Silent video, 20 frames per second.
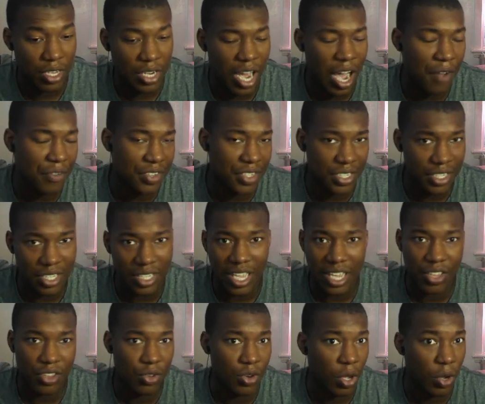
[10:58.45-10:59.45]
And obviously,
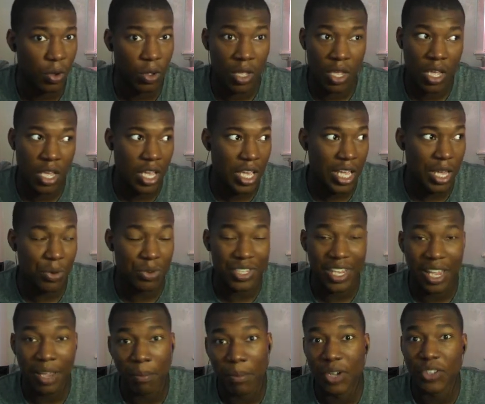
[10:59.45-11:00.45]
like, you know, he was
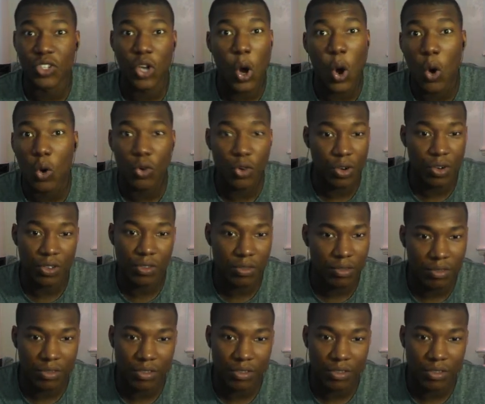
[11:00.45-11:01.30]
like much older,